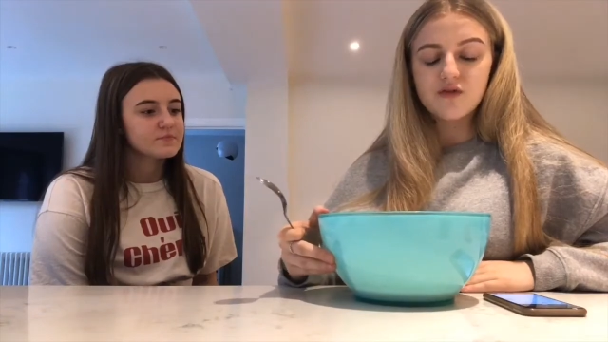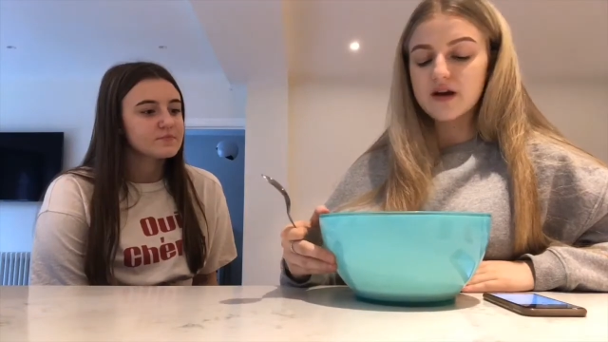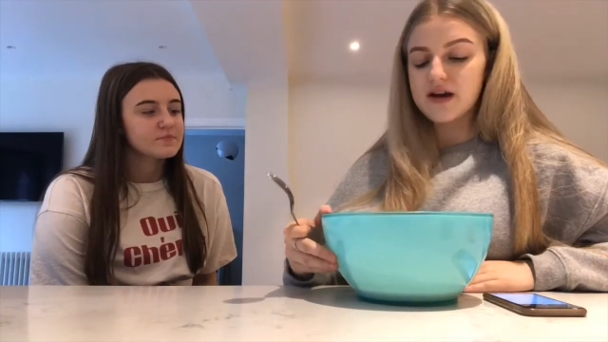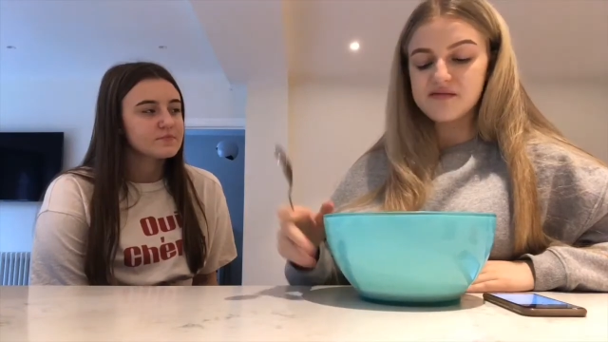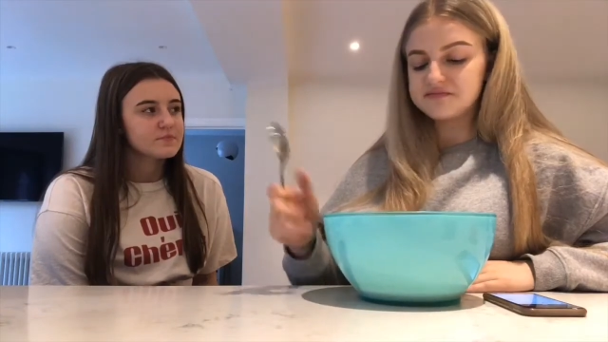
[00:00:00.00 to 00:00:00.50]
Speaker 1: of
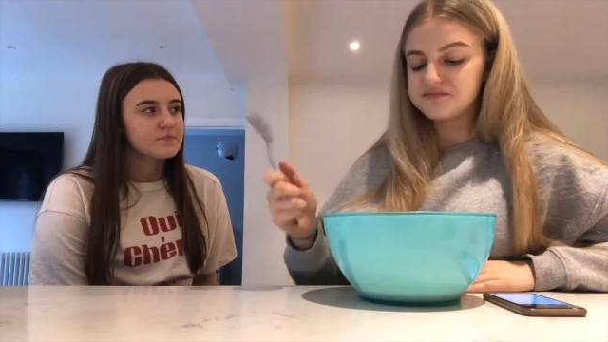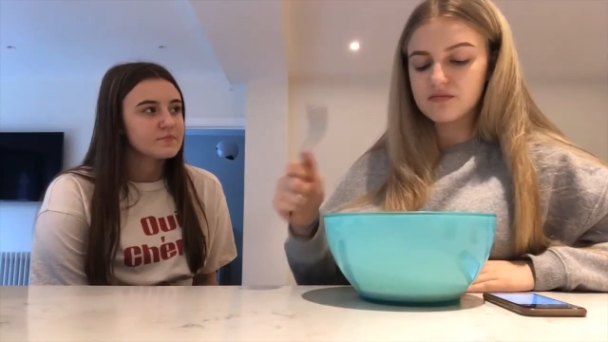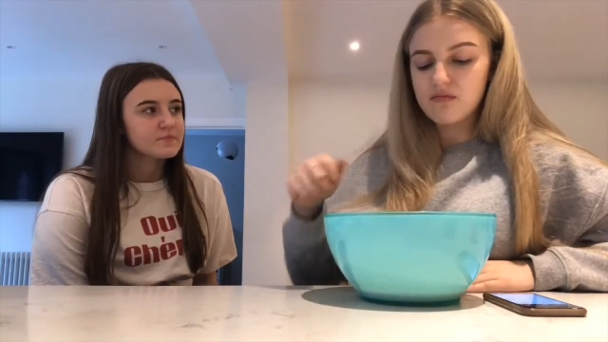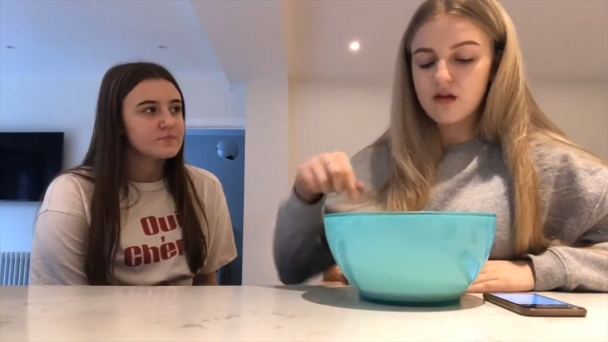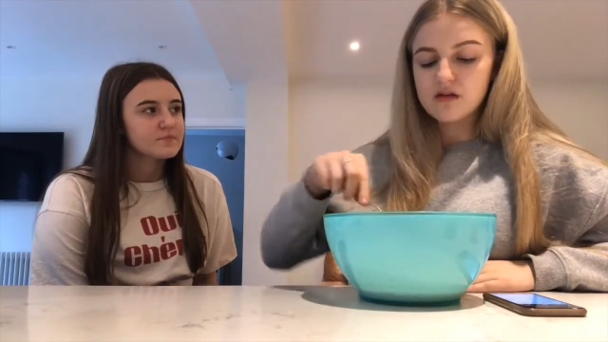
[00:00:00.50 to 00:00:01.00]
a
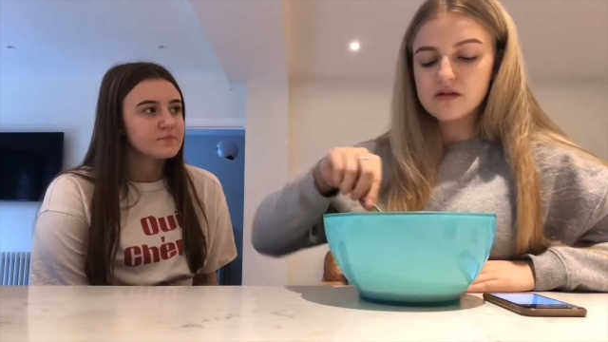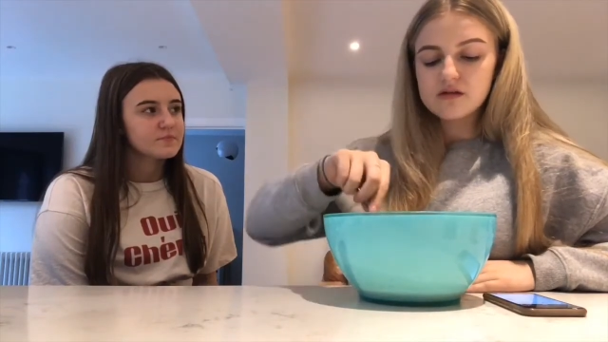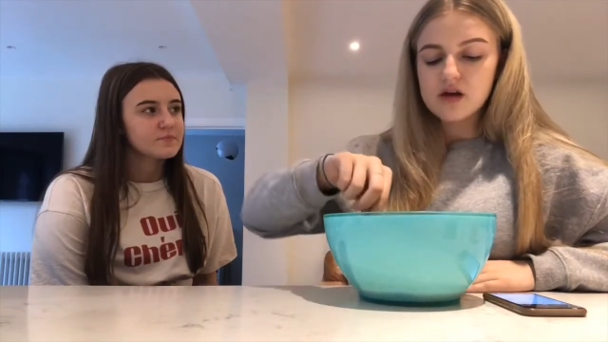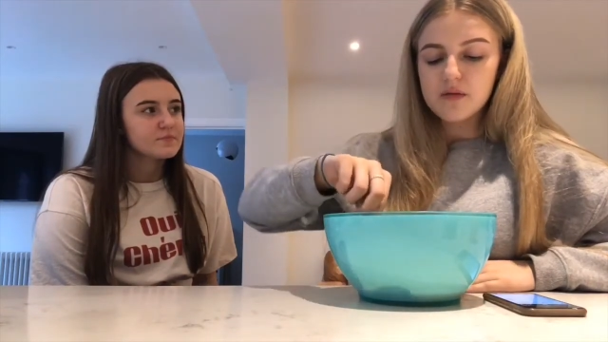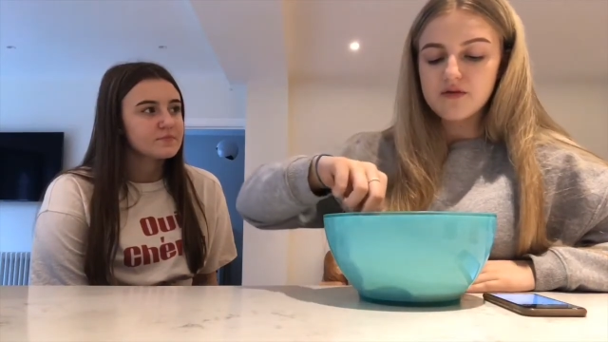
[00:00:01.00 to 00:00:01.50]

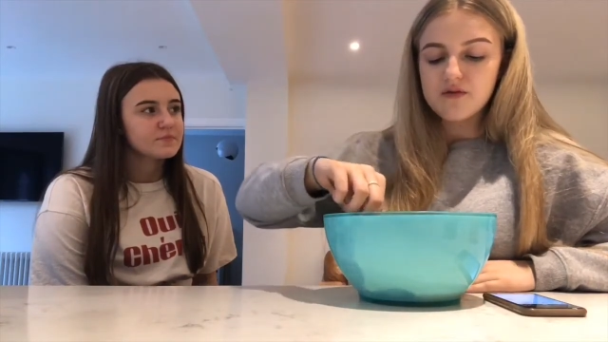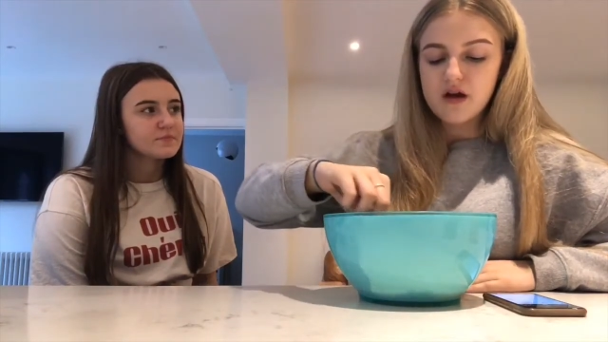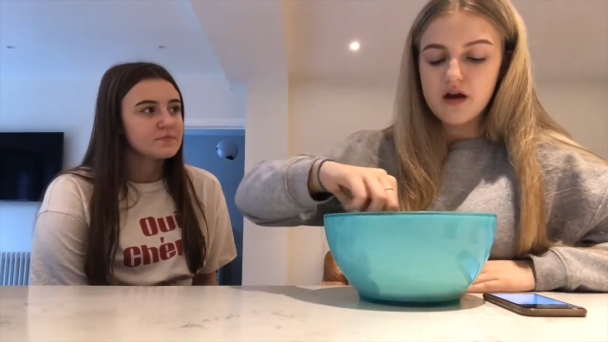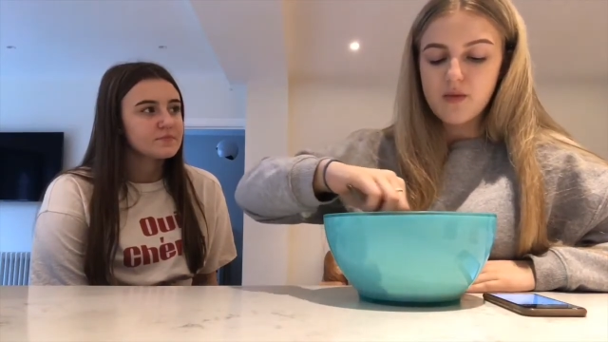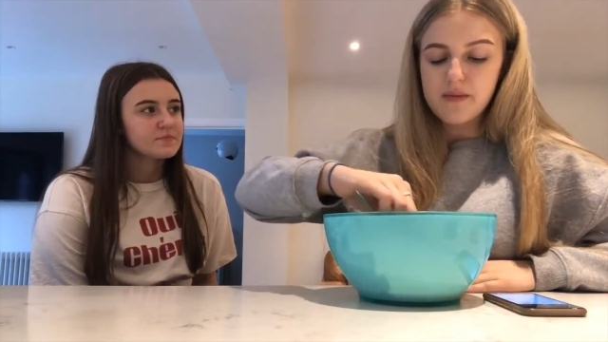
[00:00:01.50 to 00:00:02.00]
type of
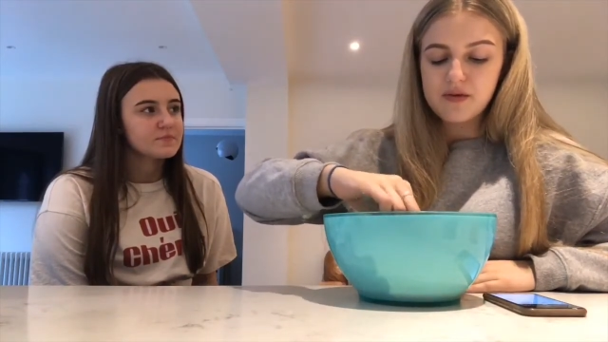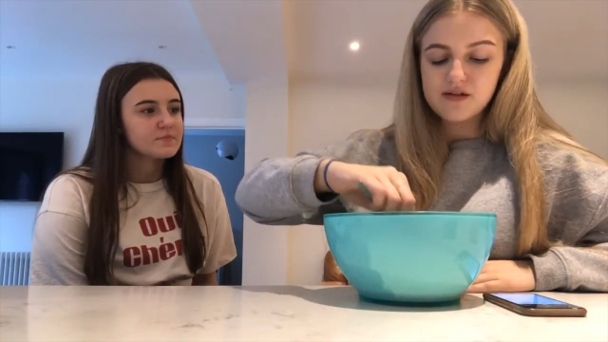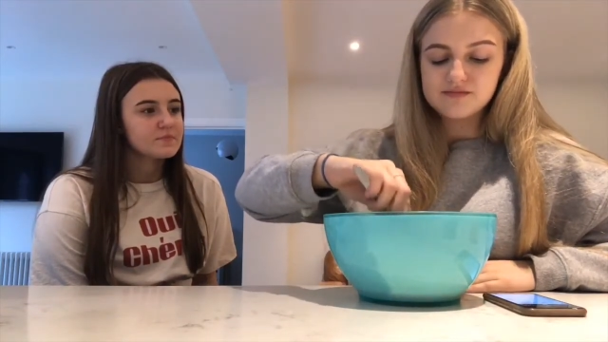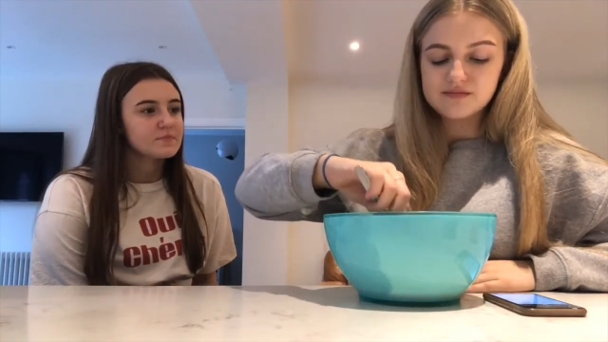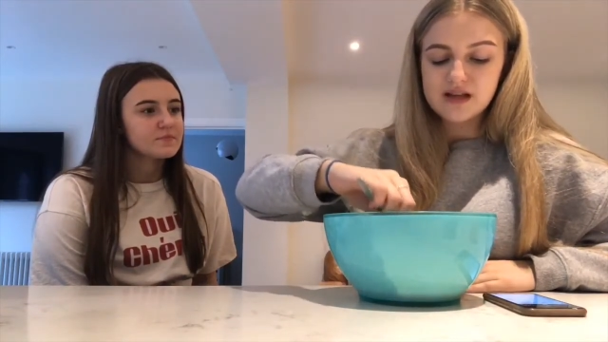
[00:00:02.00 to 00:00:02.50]
uh,
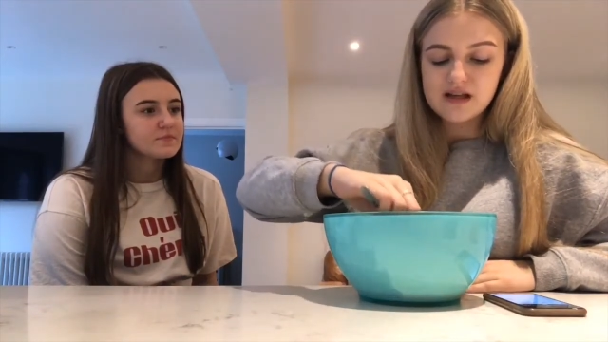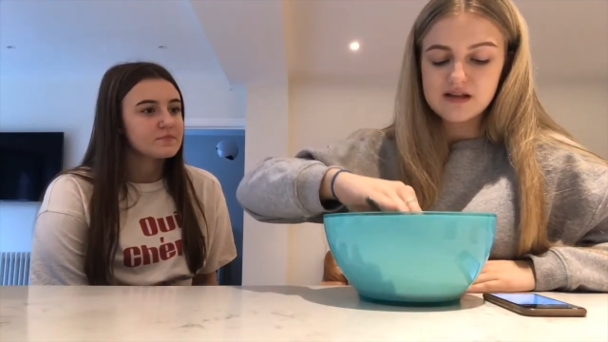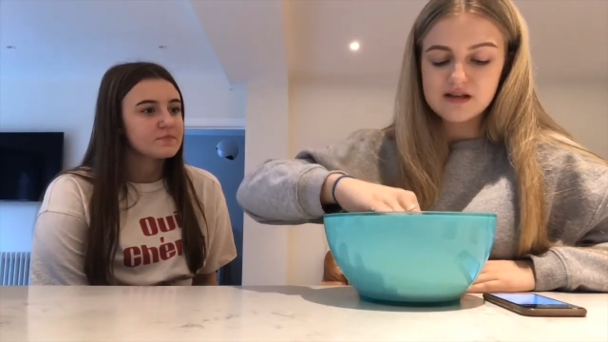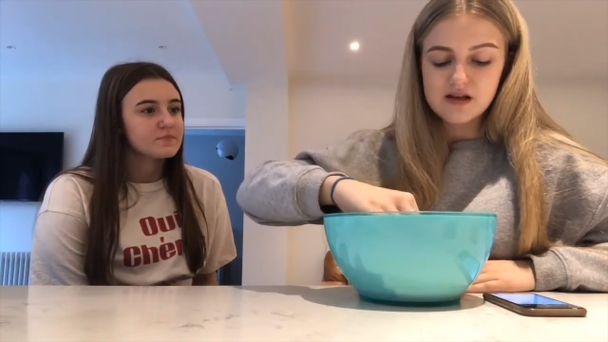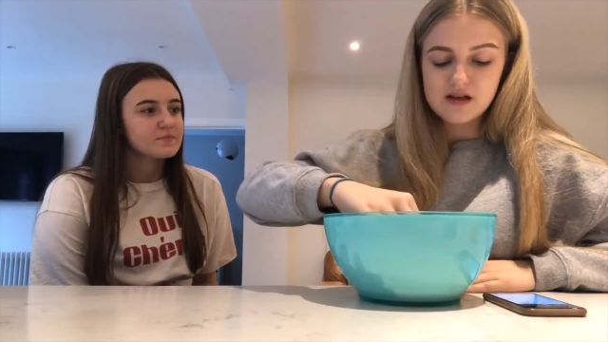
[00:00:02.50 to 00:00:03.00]
weapon may
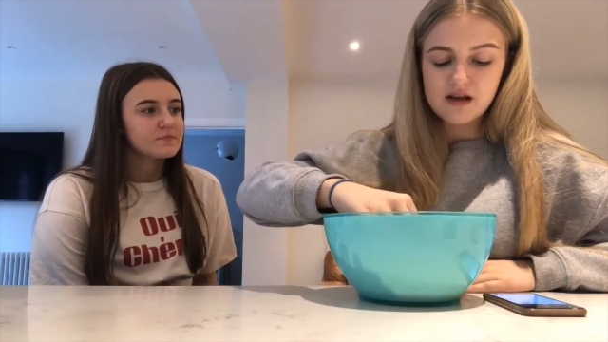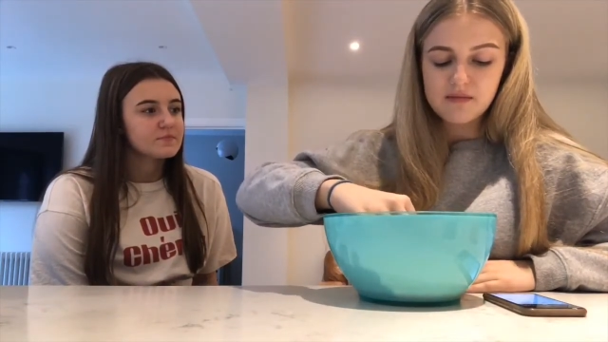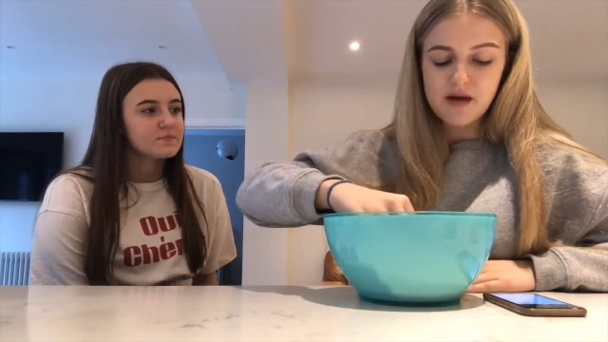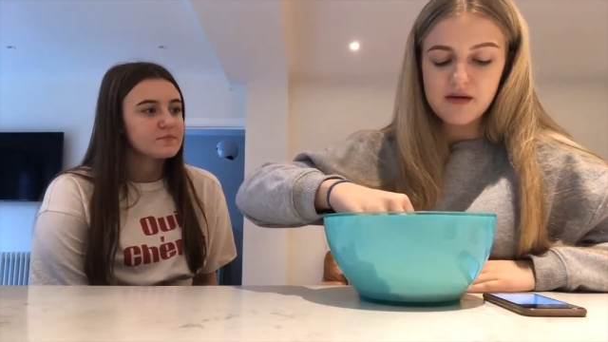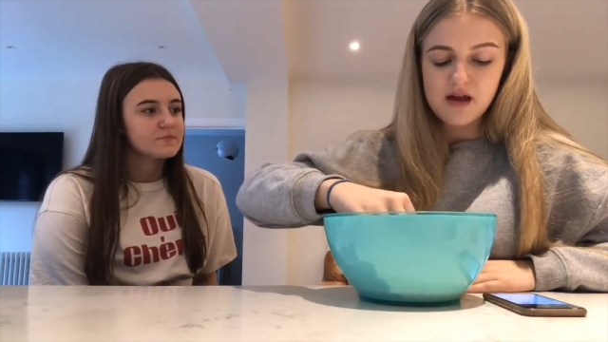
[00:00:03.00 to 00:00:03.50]

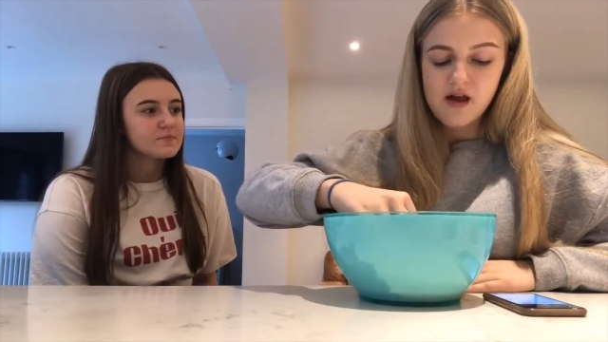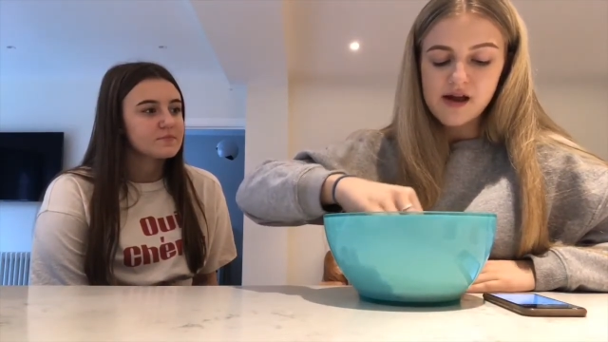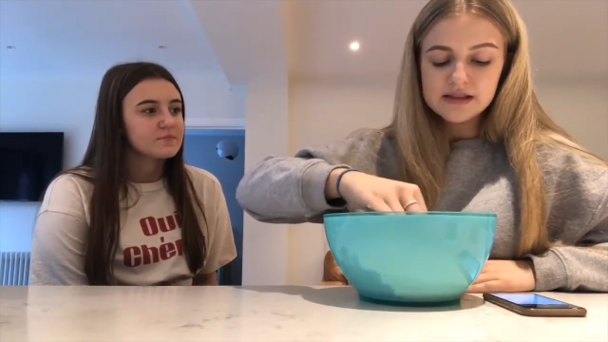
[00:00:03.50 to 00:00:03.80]
maybe